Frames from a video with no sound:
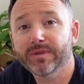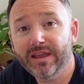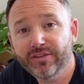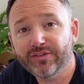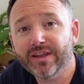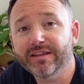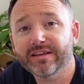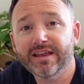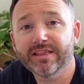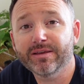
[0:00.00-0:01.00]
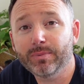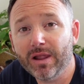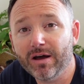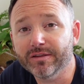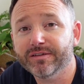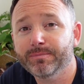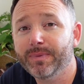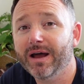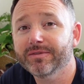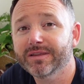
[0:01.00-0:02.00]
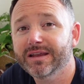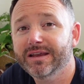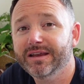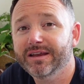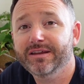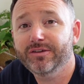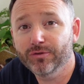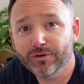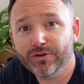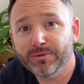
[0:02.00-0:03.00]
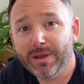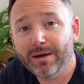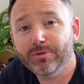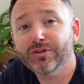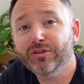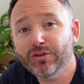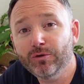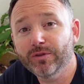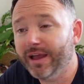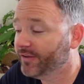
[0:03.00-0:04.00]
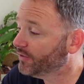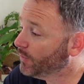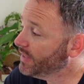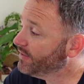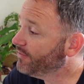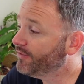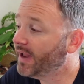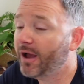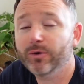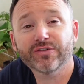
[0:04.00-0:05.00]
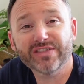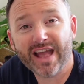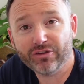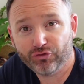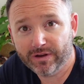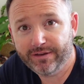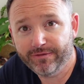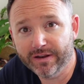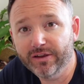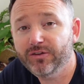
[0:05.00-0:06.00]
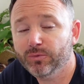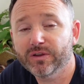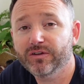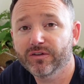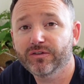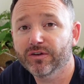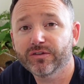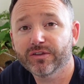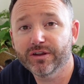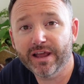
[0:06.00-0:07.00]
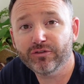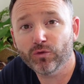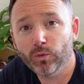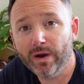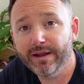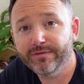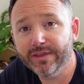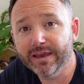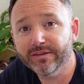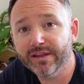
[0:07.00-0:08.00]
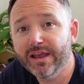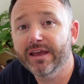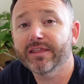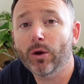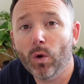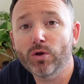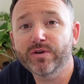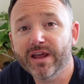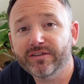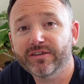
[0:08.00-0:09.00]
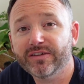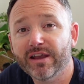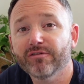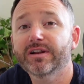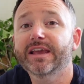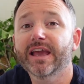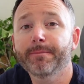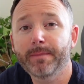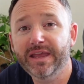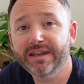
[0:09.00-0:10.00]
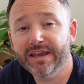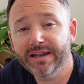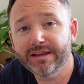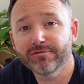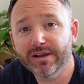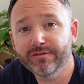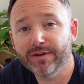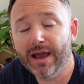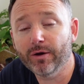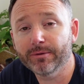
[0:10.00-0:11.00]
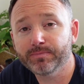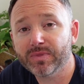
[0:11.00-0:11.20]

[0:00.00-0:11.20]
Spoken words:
instinct in the plants, but you're not going to be able to do that. So when the flowers naturally finish, which is just the natural way of things, they won't necessarily immediately reflower.